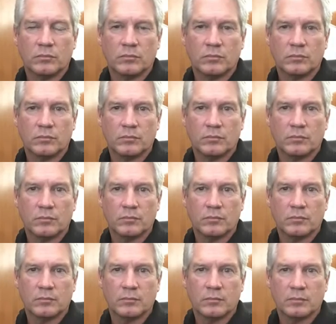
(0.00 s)

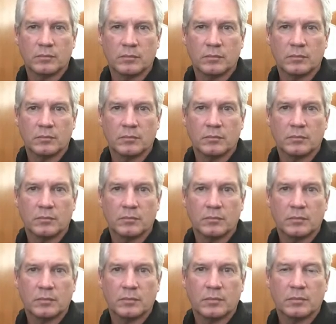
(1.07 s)

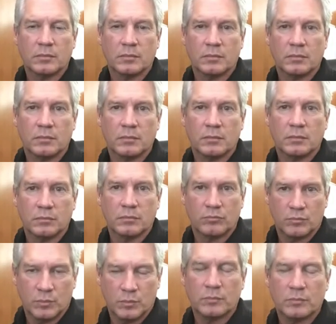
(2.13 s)

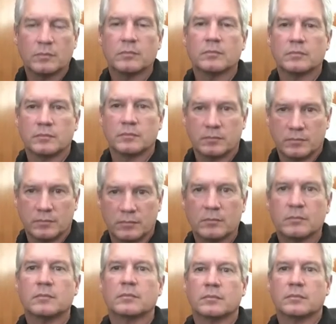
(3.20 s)

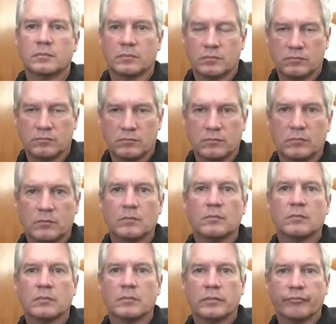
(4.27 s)

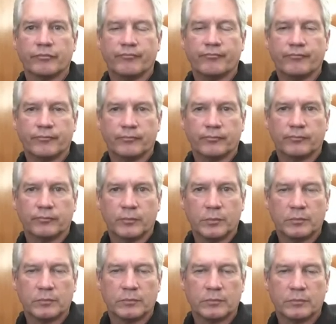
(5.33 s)

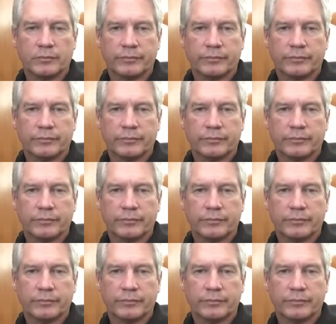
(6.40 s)
The person shown says nothing.